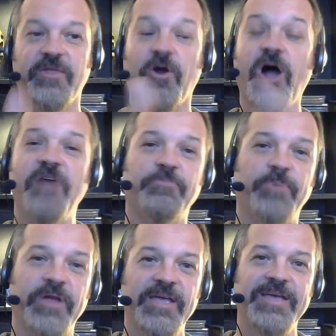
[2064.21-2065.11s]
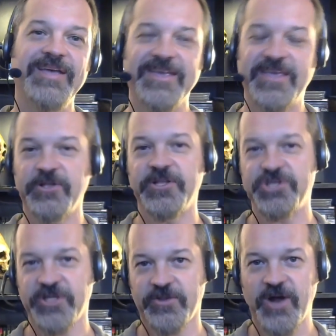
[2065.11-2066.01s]
and their offspring killed
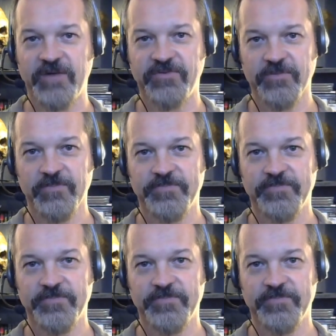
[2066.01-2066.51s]
each other off.